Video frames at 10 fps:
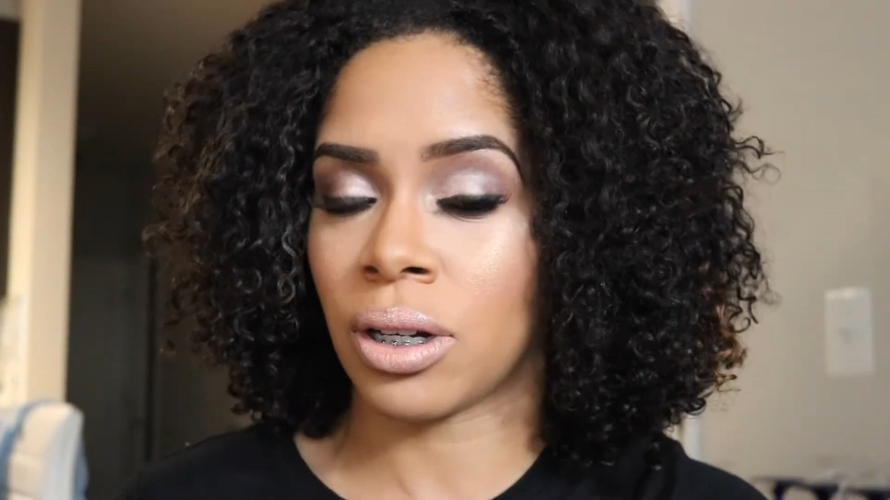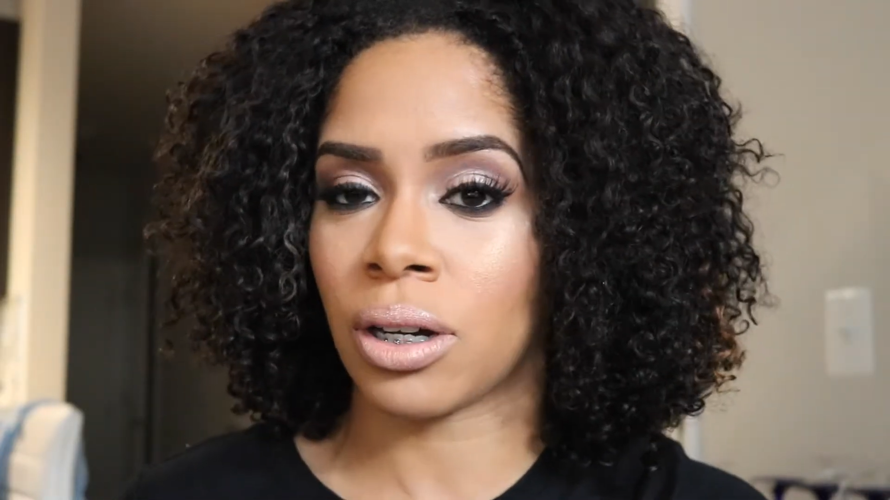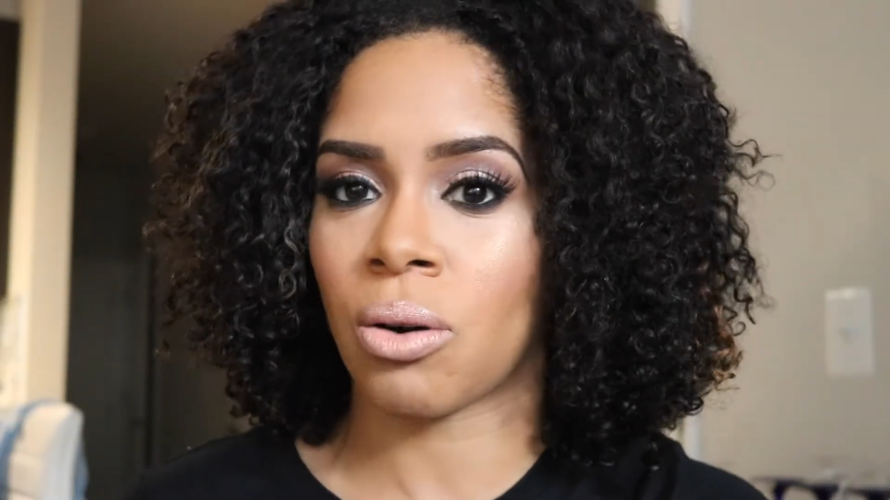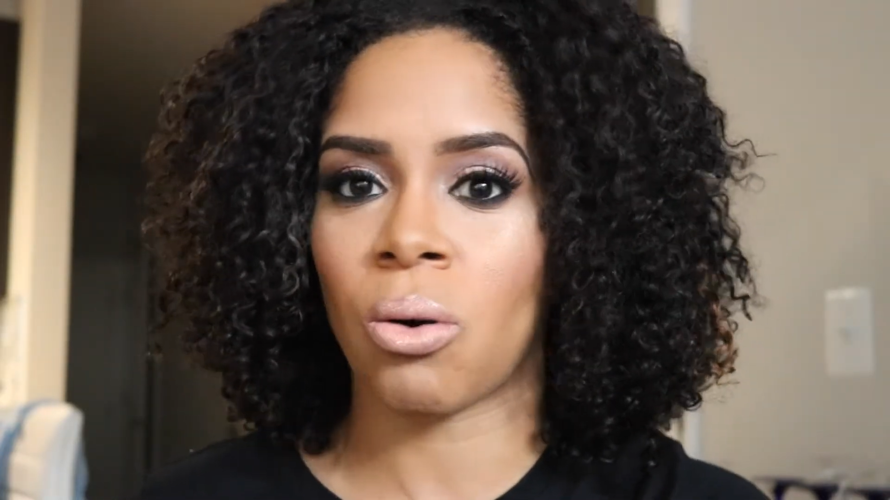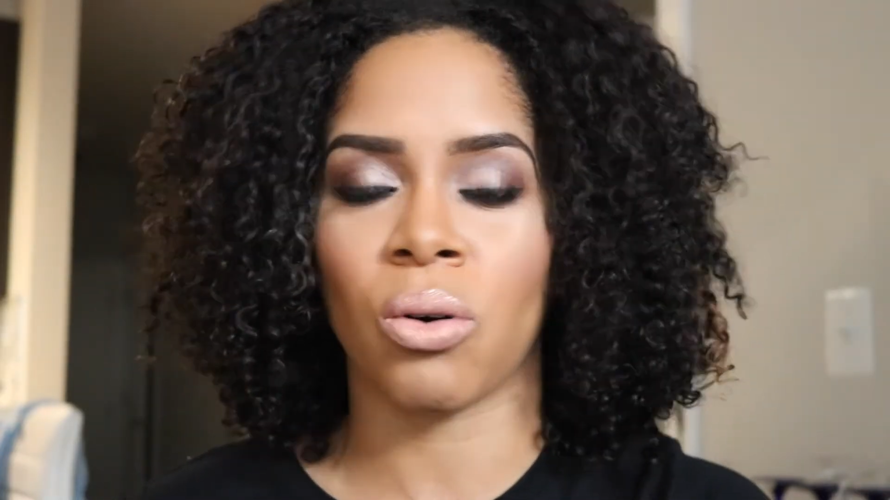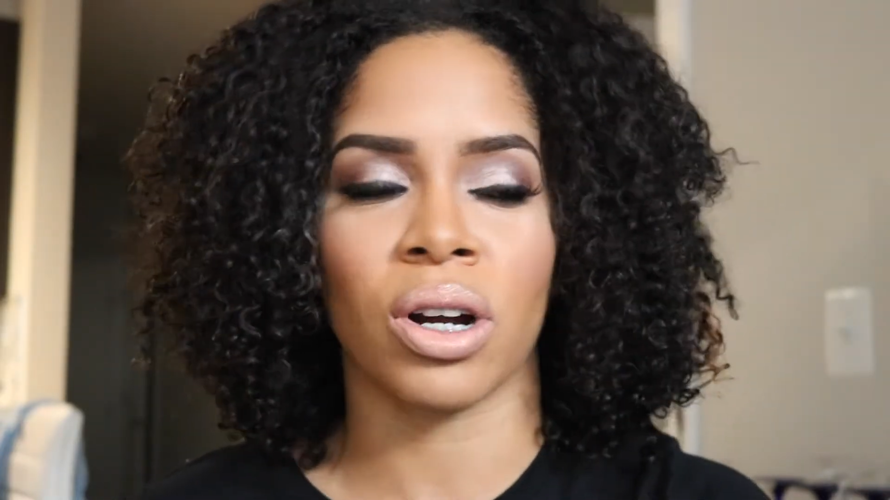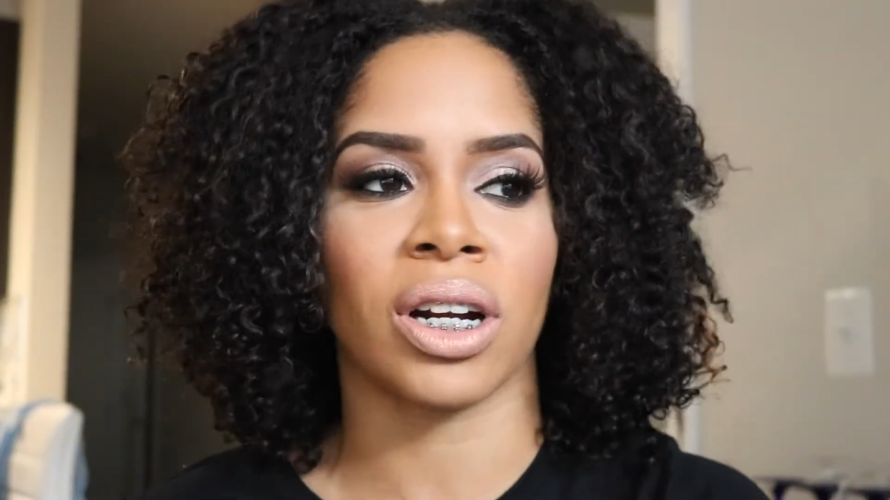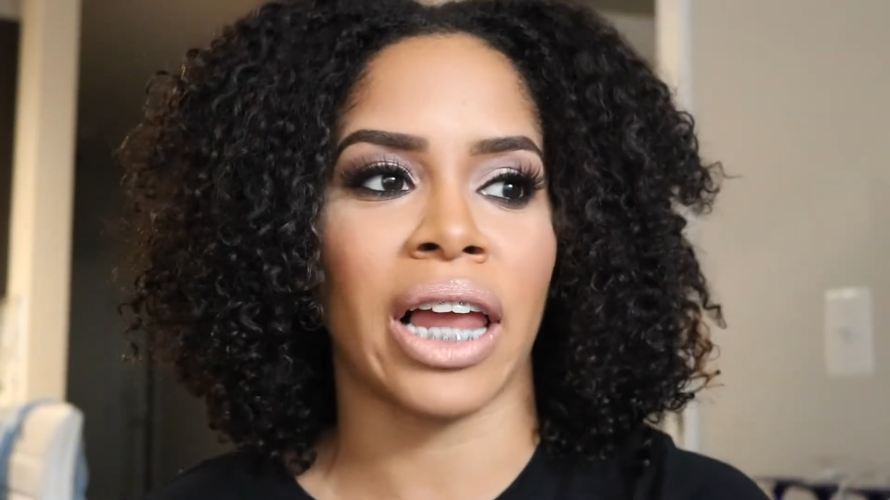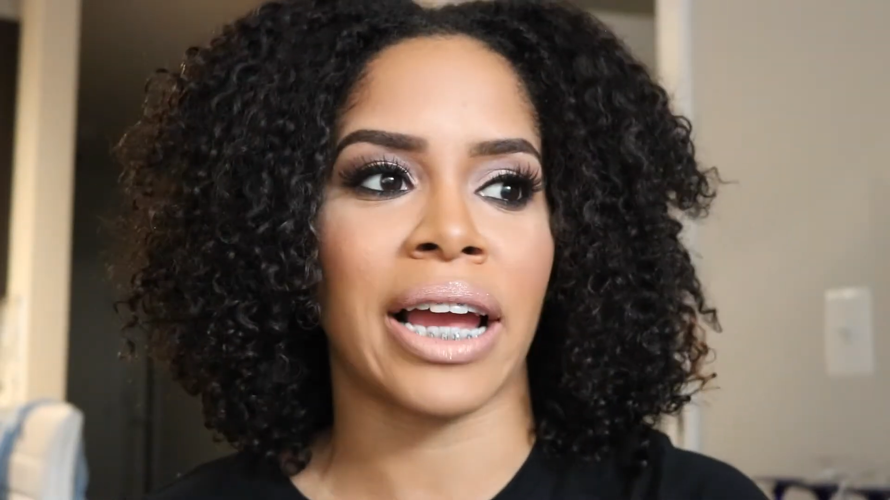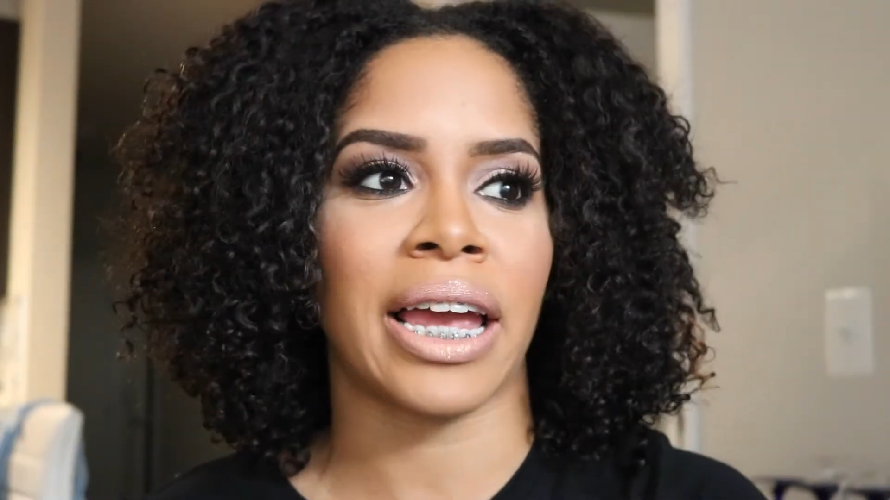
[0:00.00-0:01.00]
look,
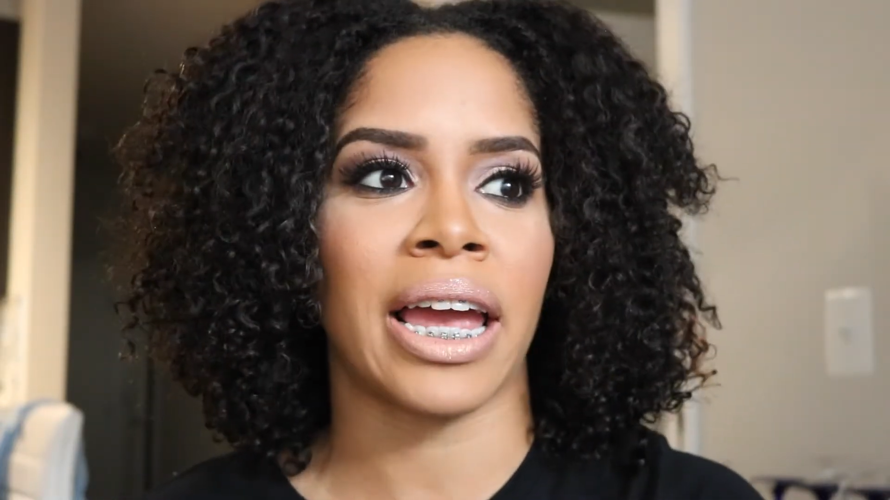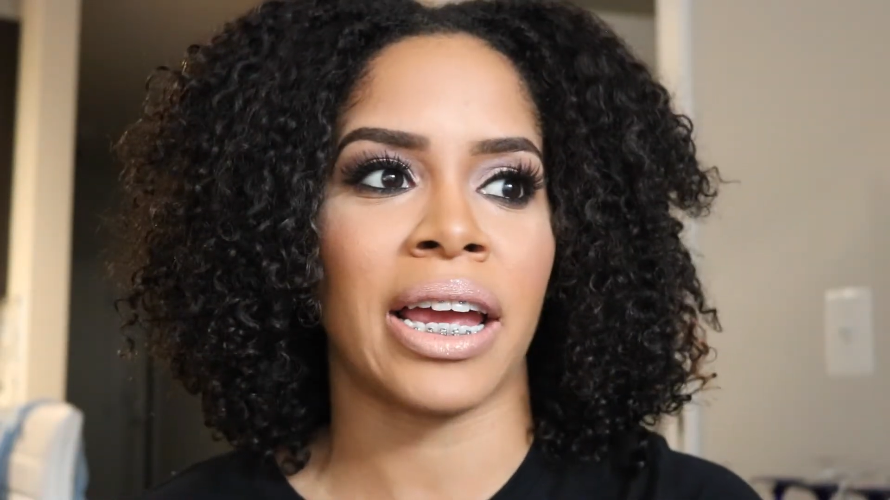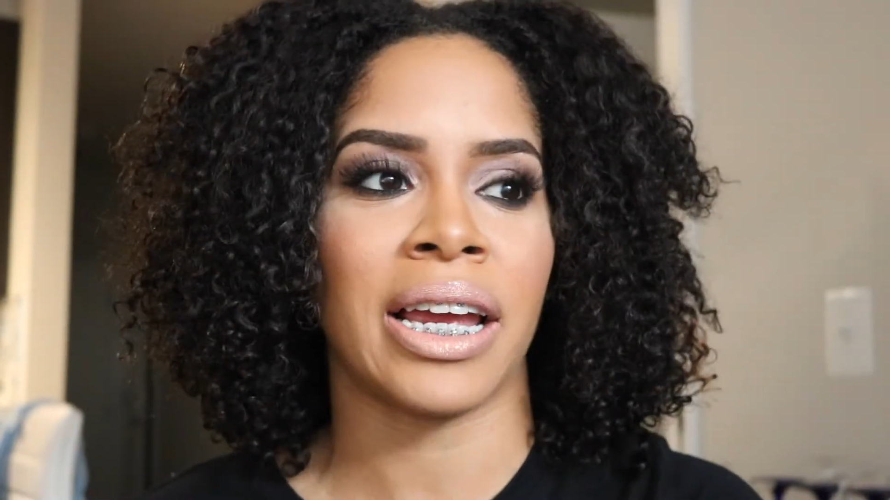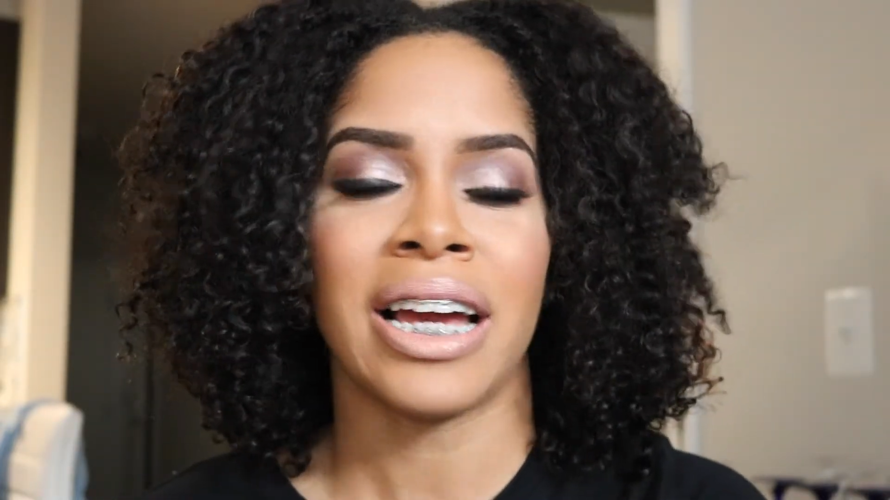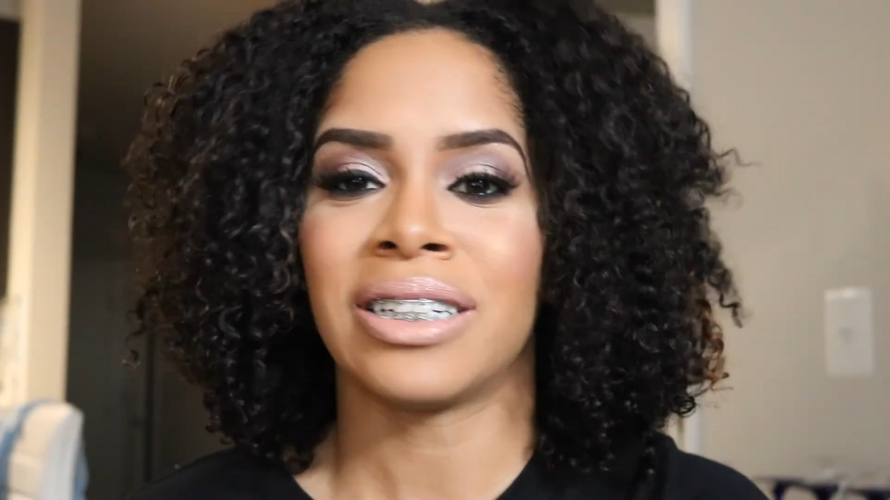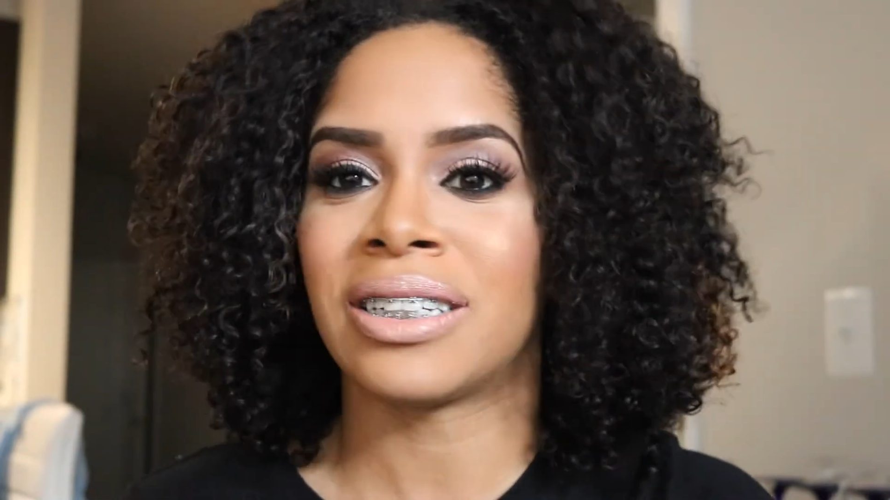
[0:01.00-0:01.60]
or like a